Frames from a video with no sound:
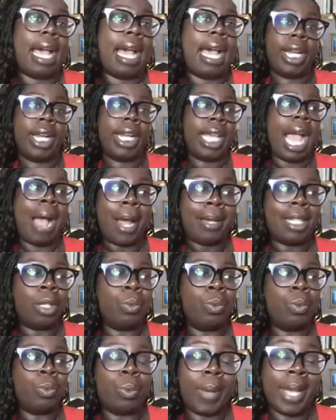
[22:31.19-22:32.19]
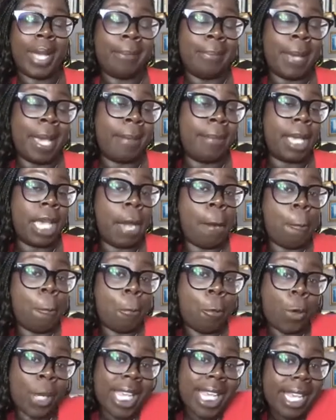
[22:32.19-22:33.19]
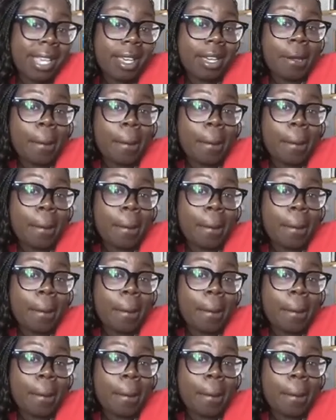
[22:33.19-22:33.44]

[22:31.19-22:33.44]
I probably will wait maybe a week.